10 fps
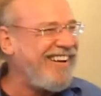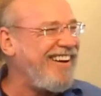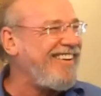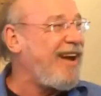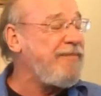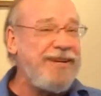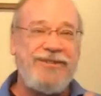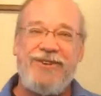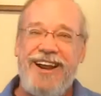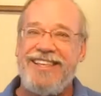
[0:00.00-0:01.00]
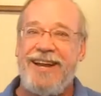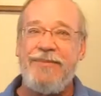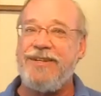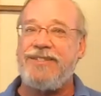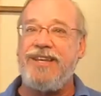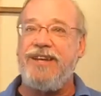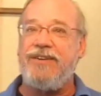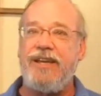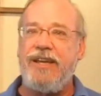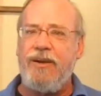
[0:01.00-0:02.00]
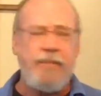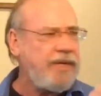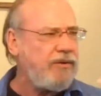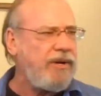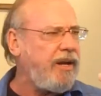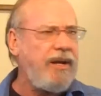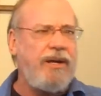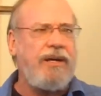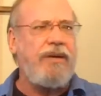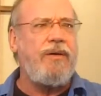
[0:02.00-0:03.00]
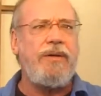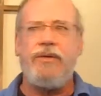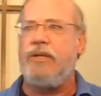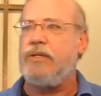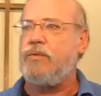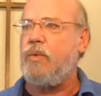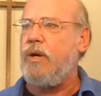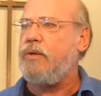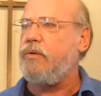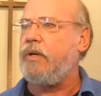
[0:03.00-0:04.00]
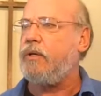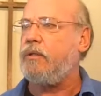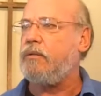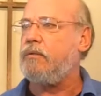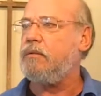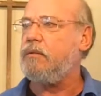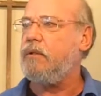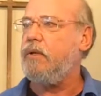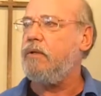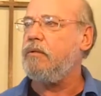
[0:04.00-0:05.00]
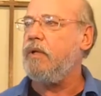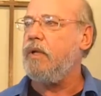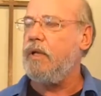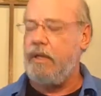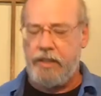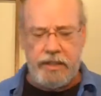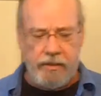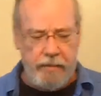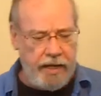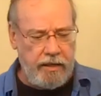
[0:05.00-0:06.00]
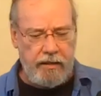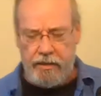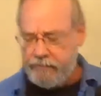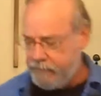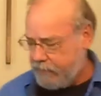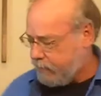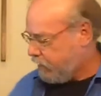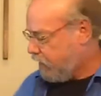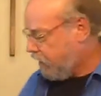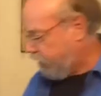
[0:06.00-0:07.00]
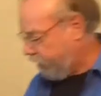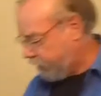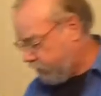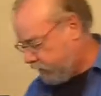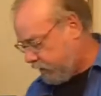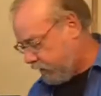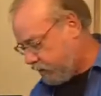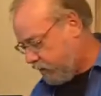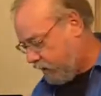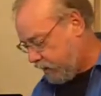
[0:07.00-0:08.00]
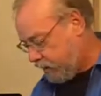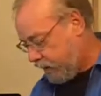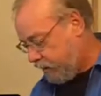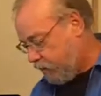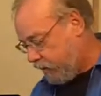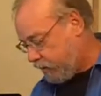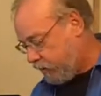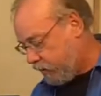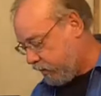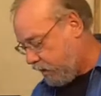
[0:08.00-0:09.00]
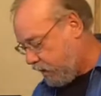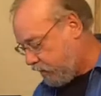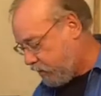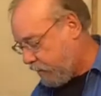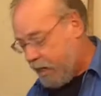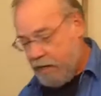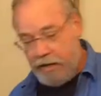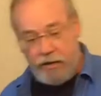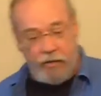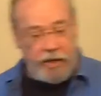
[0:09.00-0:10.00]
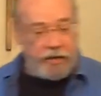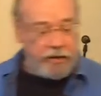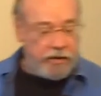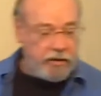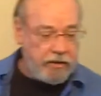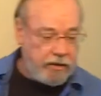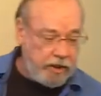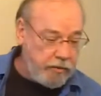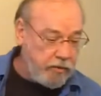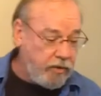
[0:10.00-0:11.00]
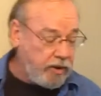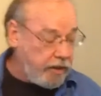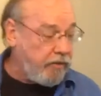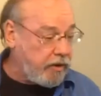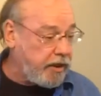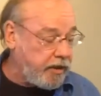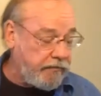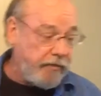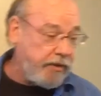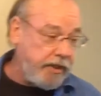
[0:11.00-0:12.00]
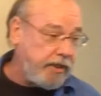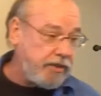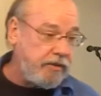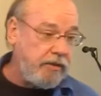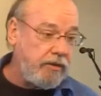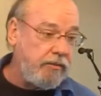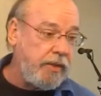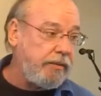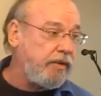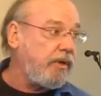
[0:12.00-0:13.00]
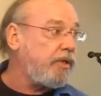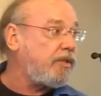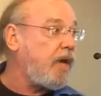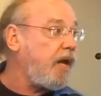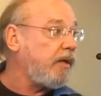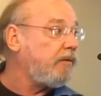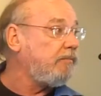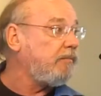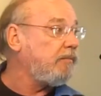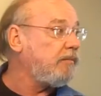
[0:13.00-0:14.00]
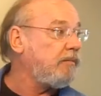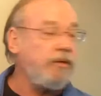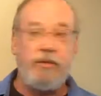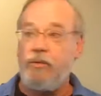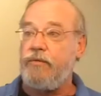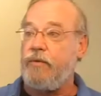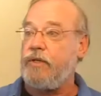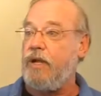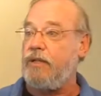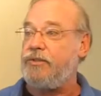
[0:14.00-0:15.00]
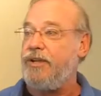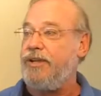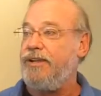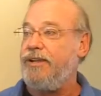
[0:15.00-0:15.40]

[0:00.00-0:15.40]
But I'm going to try. I'm going to say, okay, help me, Lord, how are you in this? Where are you here? And it doesn't matter if it's good things or hard things. I want to acknowledge him. And the Hebrew word literally for this, you probably know, is yada, the word for acknowledge.